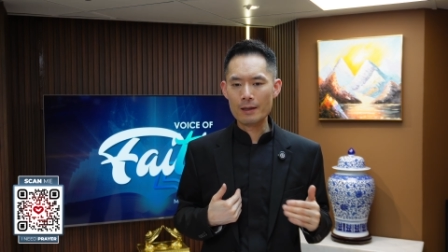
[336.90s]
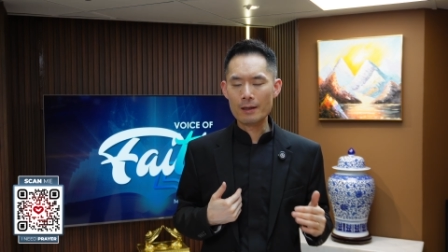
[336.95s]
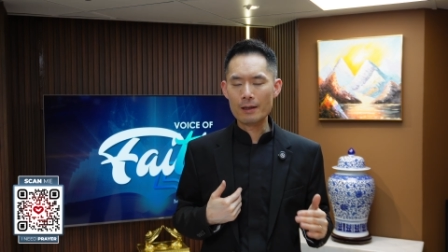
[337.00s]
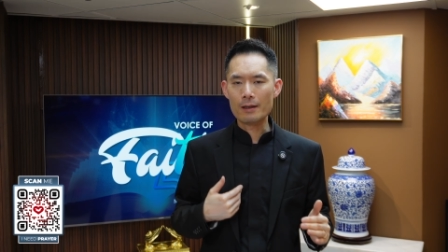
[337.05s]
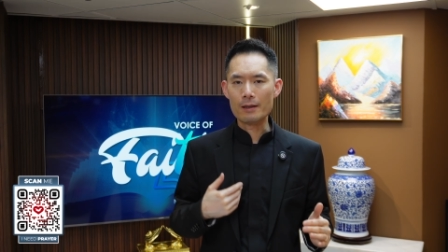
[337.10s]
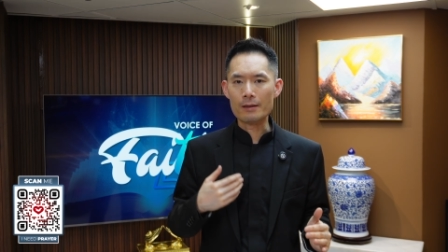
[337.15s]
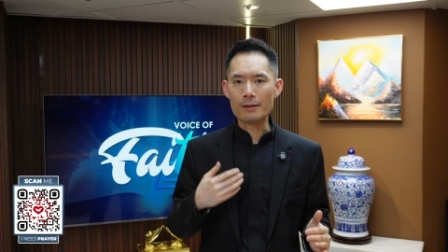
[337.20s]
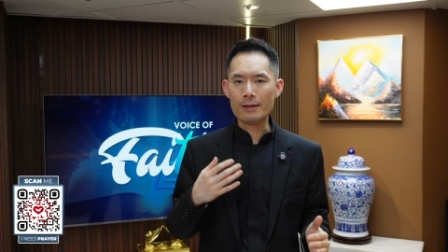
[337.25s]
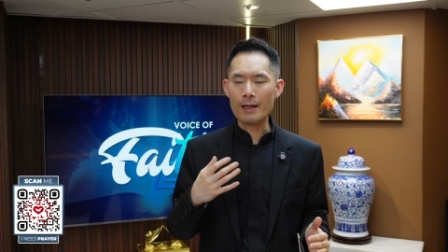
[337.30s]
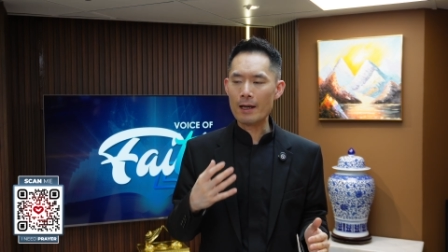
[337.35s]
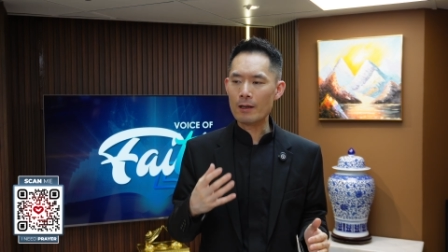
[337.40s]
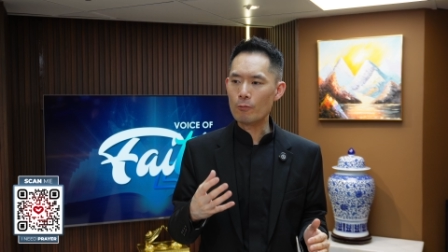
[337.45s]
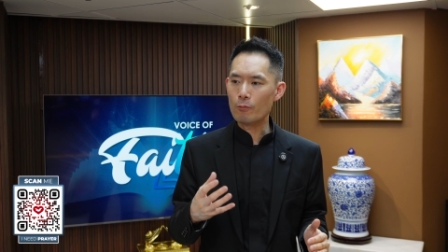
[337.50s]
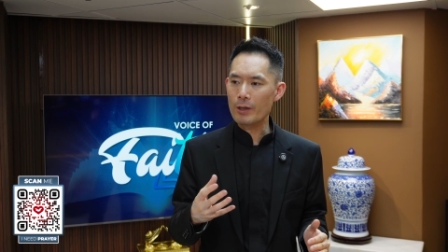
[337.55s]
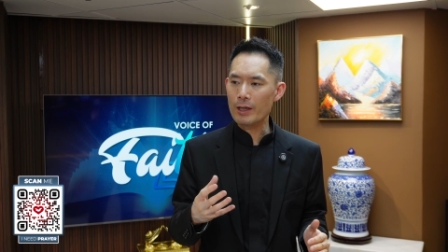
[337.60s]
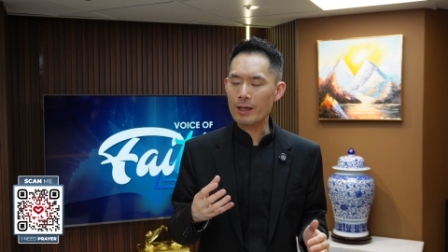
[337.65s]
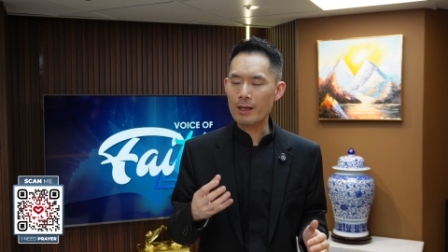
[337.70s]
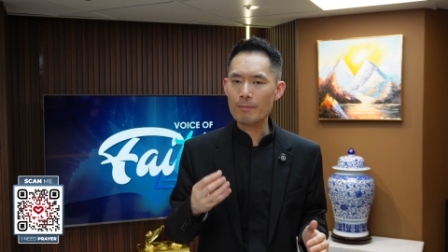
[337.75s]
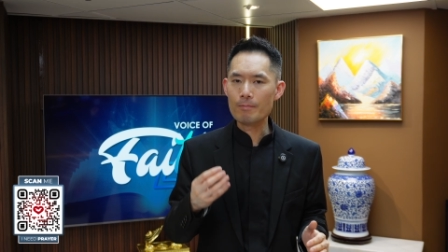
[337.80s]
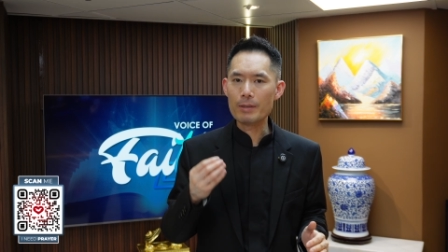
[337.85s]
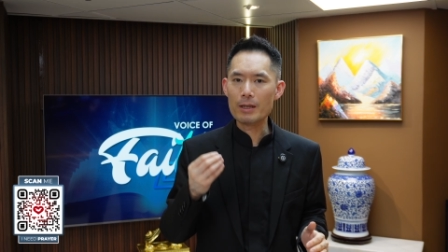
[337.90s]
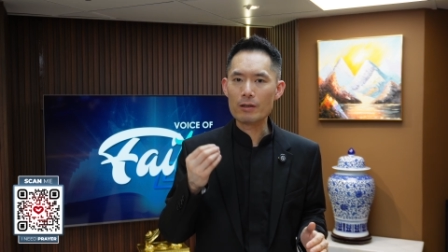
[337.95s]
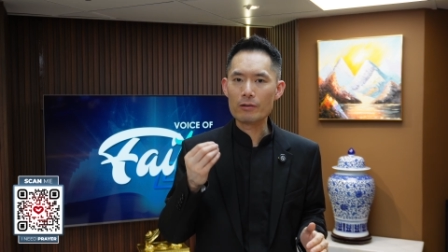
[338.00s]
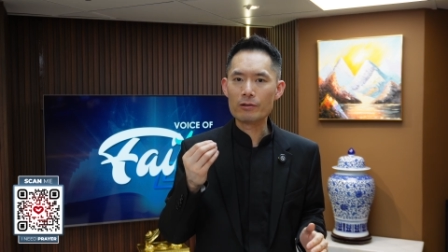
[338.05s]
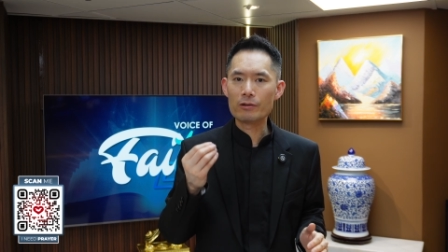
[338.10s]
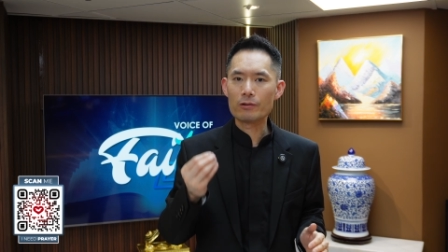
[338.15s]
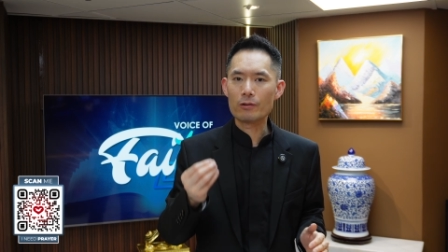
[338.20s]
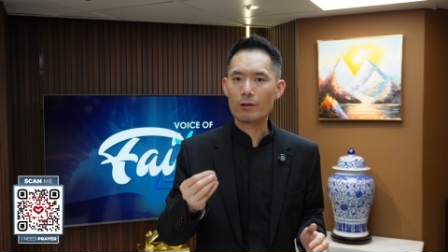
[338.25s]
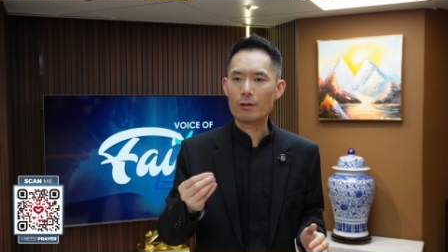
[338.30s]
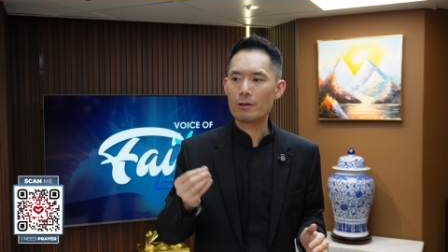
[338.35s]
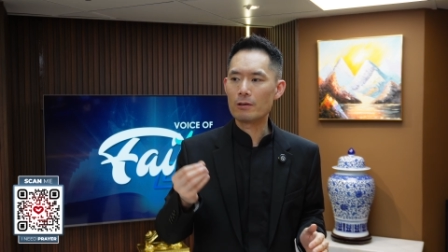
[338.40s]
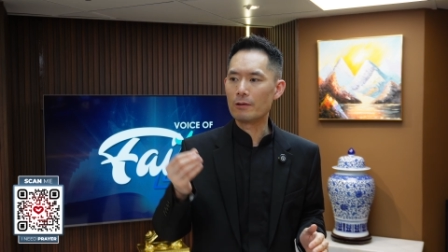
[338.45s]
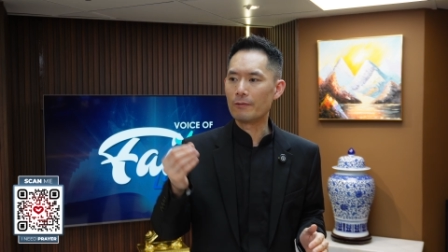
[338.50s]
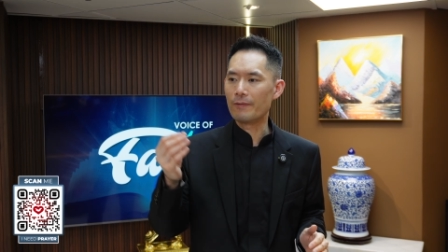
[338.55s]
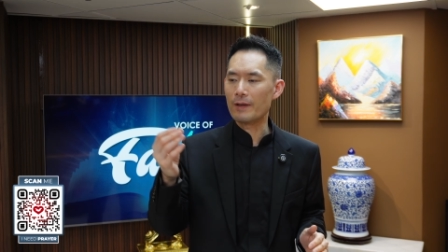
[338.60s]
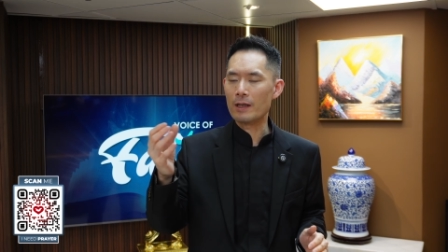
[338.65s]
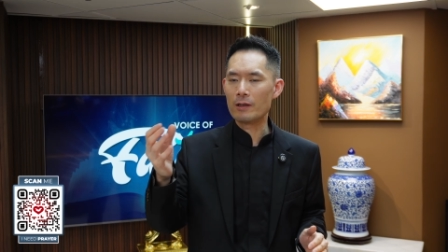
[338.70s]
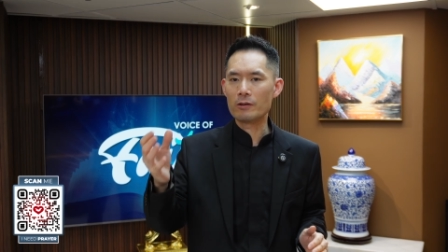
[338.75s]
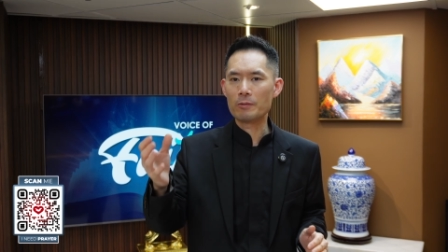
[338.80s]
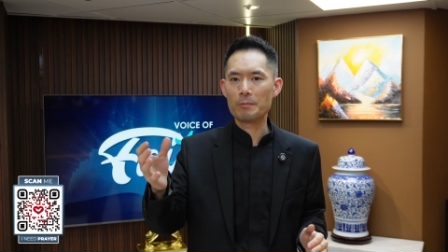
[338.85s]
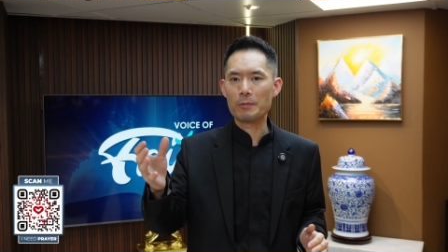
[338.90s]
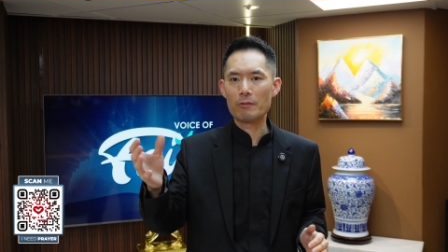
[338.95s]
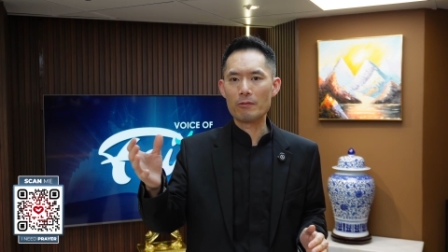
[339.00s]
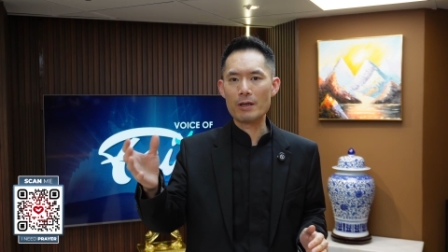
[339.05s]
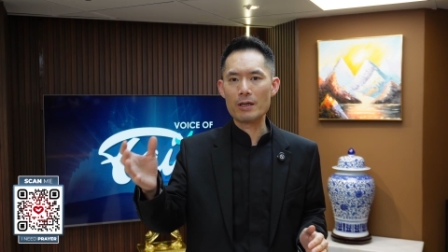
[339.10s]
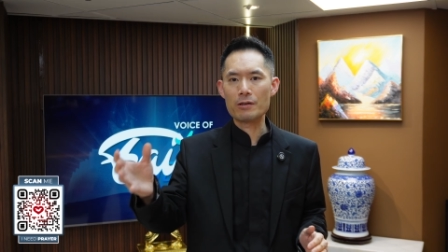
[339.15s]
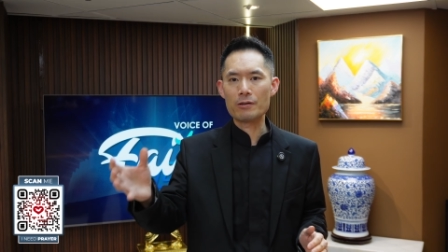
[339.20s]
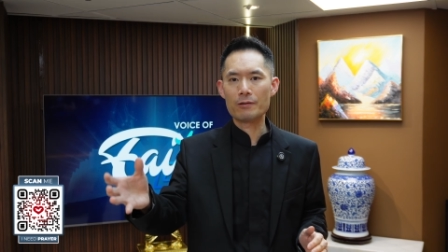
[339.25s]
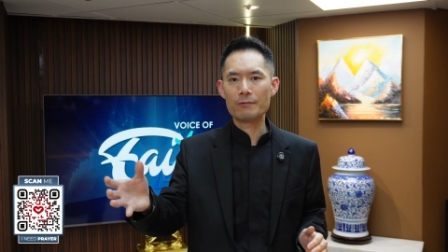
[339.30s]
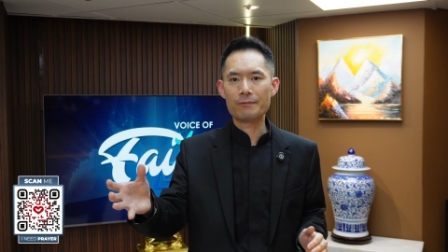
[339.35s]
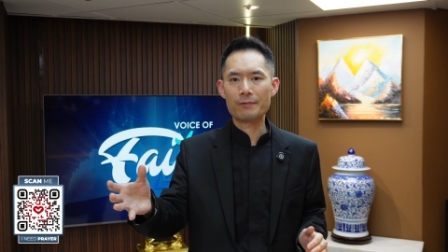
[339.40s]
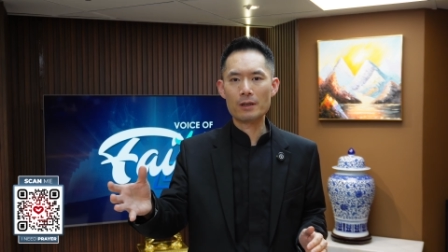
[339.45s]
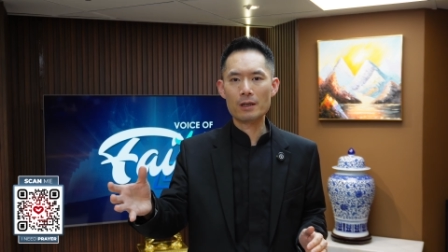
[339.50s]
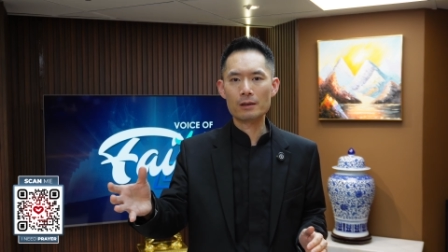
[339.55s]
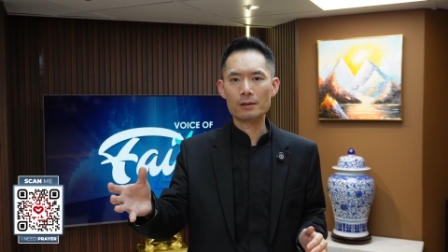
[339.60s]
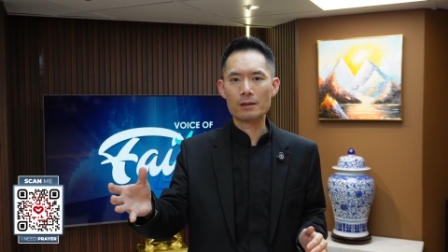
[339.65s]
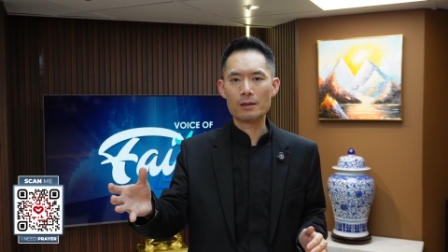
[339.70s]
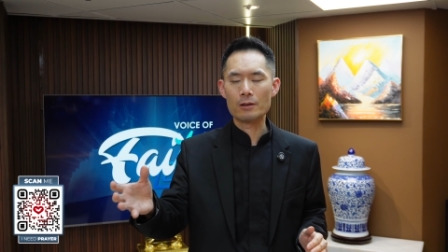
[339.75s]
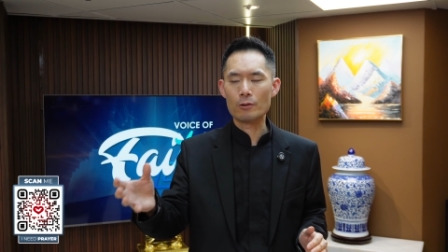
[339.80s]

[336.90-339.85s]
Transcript: then we can be a source of inspiration for others.